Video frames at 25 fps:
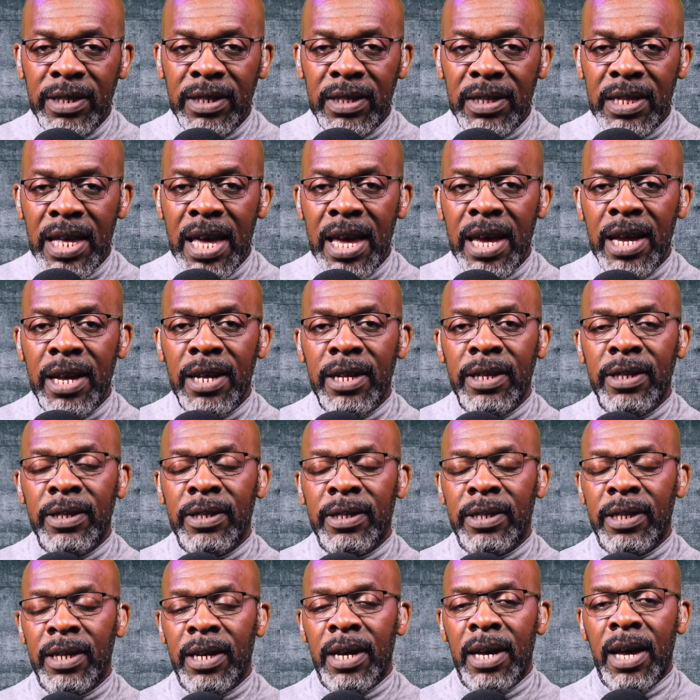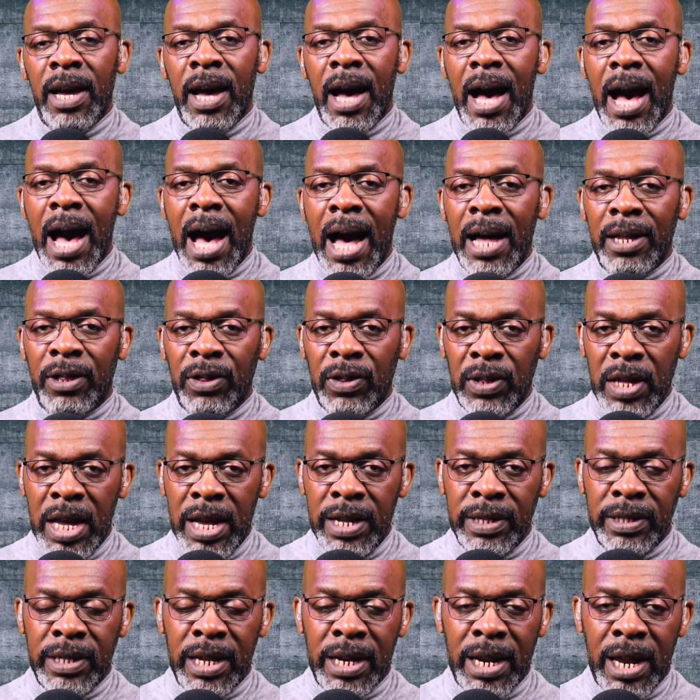things are
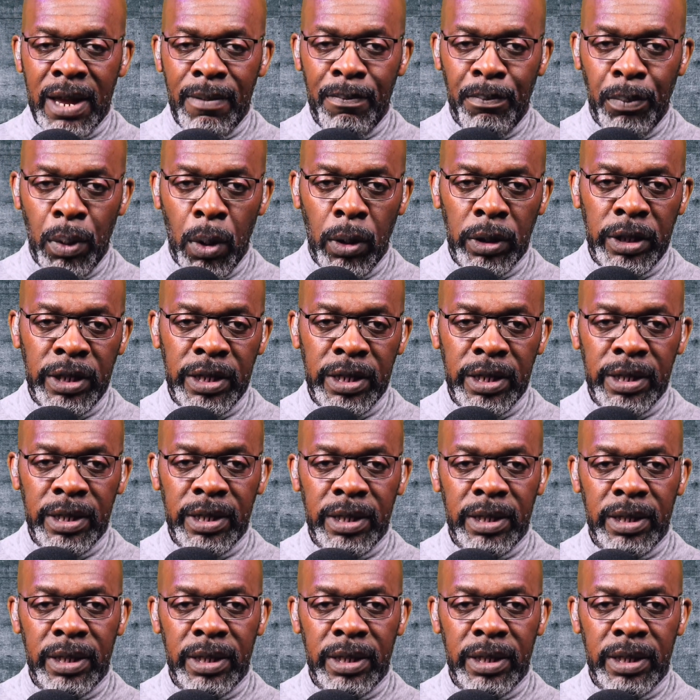things that are important.